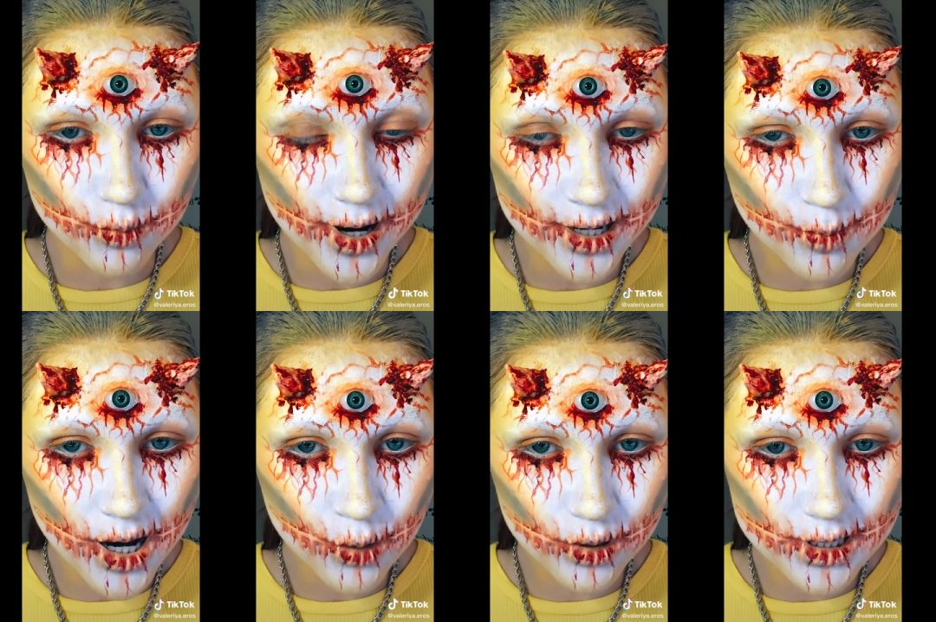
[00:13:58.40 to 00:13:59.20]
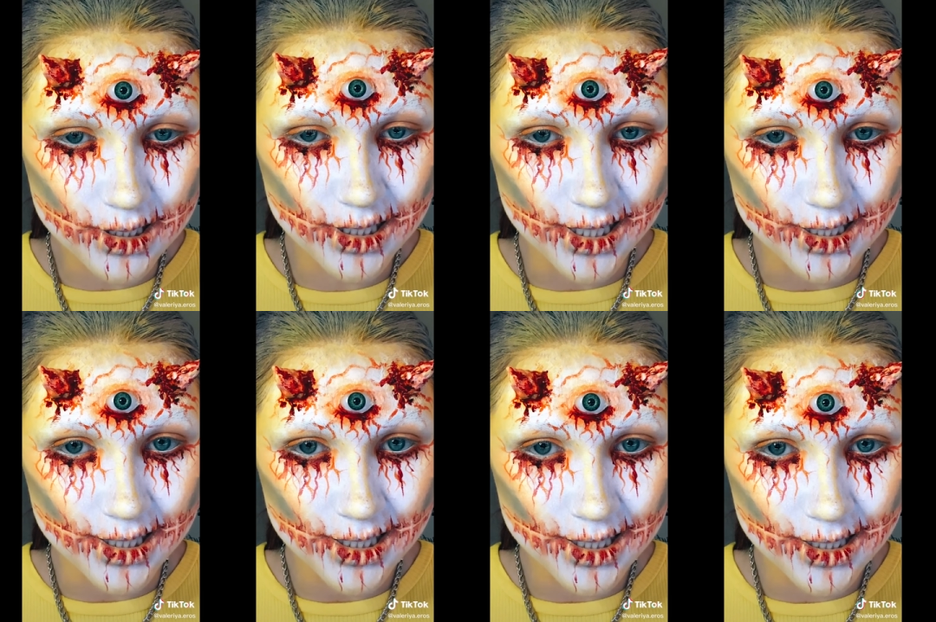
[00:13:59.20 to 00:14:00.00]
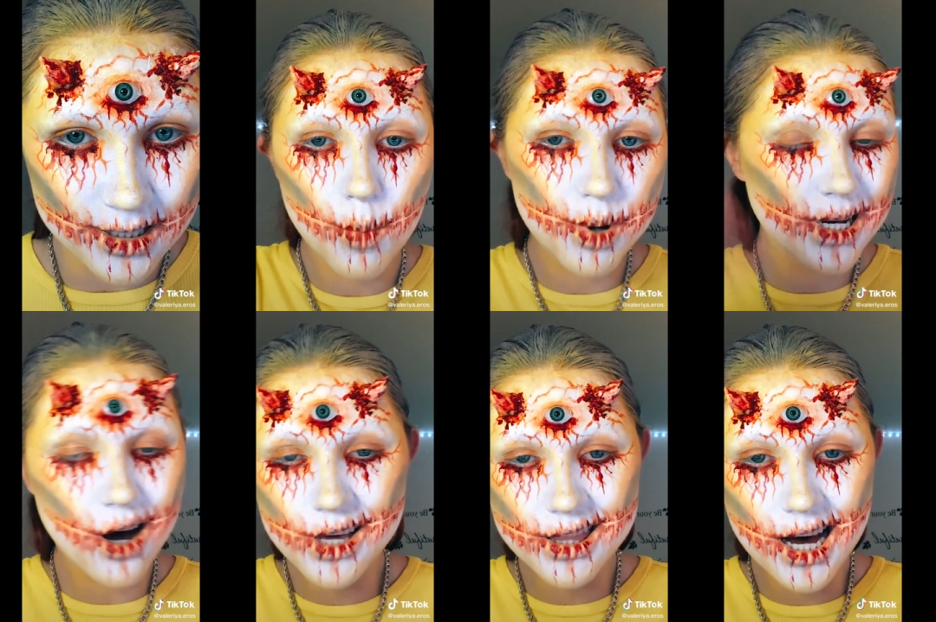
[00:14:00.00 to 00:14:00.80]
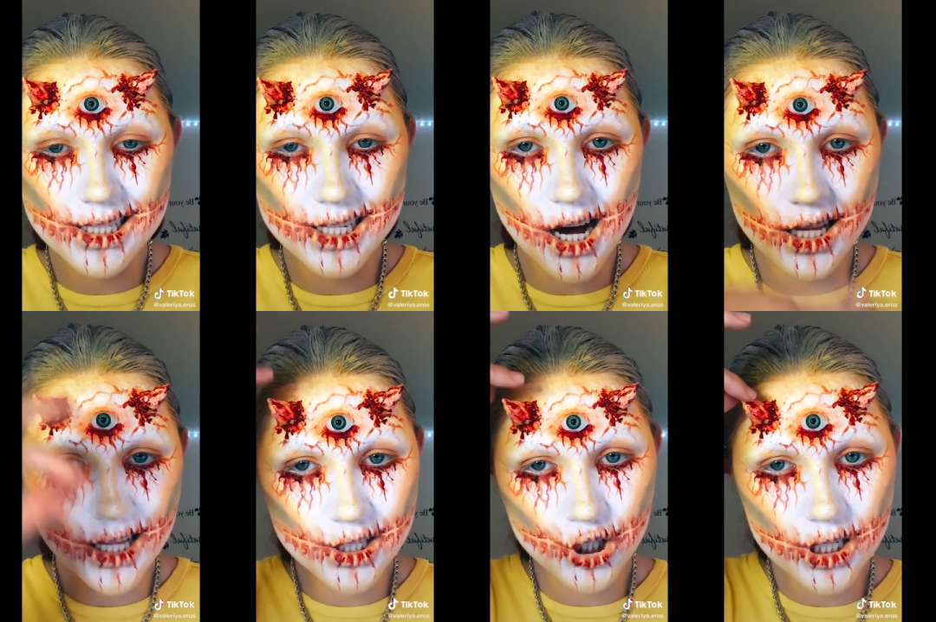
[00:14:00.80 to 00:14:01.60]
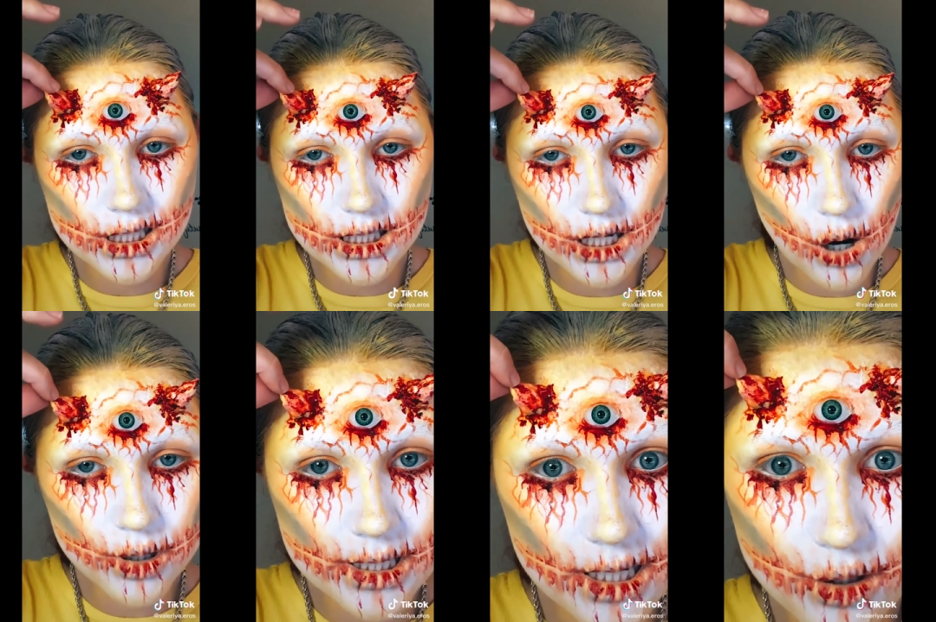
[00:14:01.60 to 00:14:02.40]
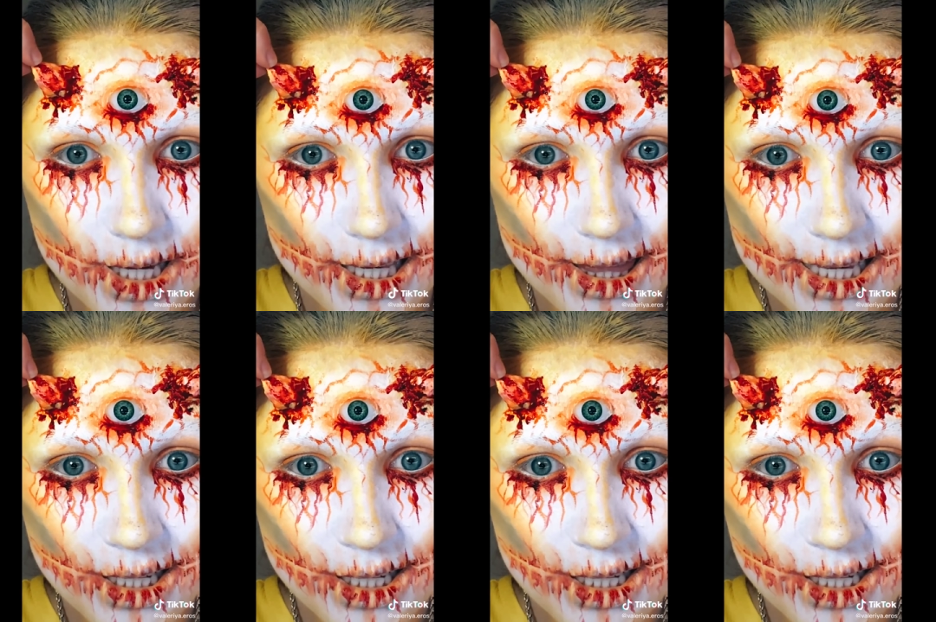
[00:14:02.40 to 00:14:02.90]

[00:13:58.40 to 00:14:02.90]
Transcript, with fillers: And writing backwards isn't easy. But now that that's done, let's just, you know, continue taking